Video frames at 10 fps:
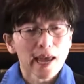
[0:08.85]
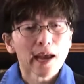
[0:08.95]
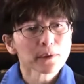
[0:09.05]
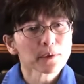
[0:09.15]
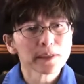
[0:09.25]

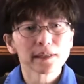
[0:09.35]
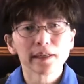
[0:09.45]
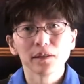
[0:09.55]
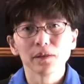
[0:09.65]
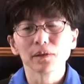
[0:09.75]
Accurate
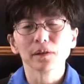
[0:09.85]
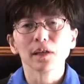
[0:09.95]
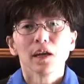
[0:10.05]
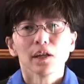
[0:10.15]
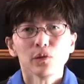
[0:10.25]

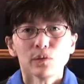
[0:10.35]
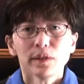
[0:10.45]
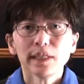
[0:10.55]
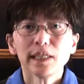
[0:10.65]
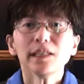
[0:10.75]
diagnosis. You
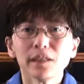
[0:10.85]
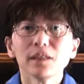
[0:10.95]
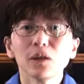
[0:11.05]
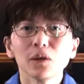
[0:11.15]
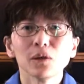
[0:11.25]
need
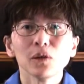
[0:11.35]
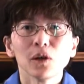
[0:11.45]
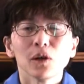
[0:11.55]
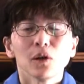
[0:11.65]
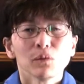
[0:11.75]
to know